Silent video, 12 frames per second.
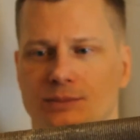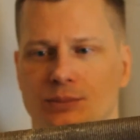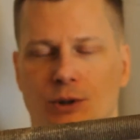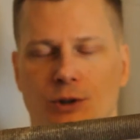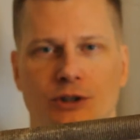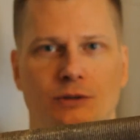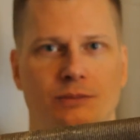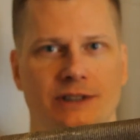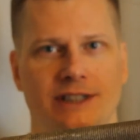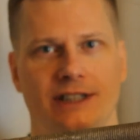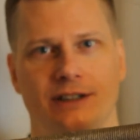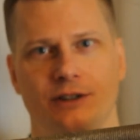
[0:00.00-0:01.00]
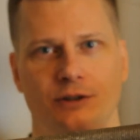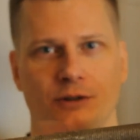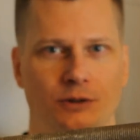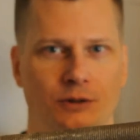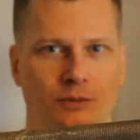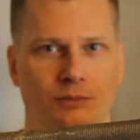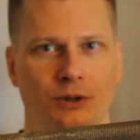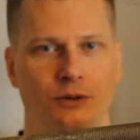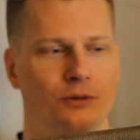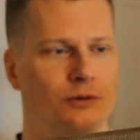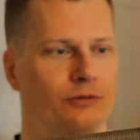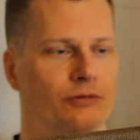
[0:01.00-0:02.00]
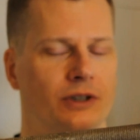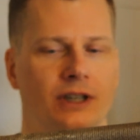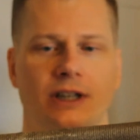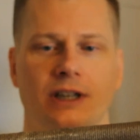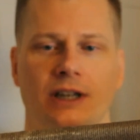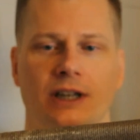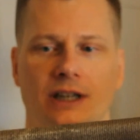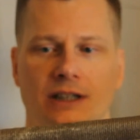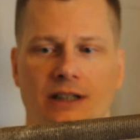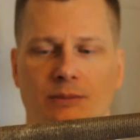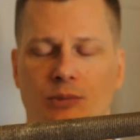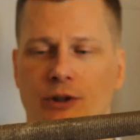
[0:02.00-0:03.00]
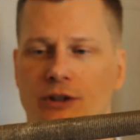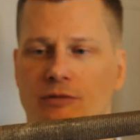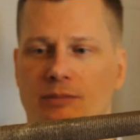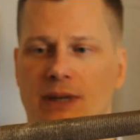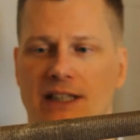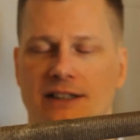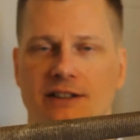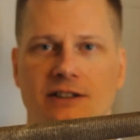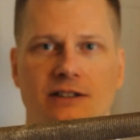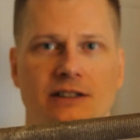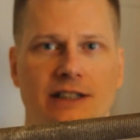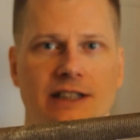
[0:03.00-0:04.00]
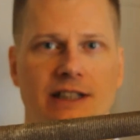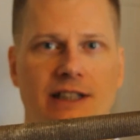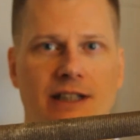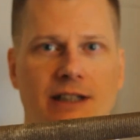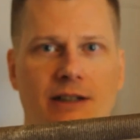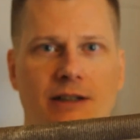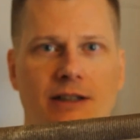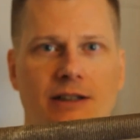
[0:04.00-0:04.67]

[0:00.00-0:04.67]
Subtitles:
Possibly to move the point of balance slightly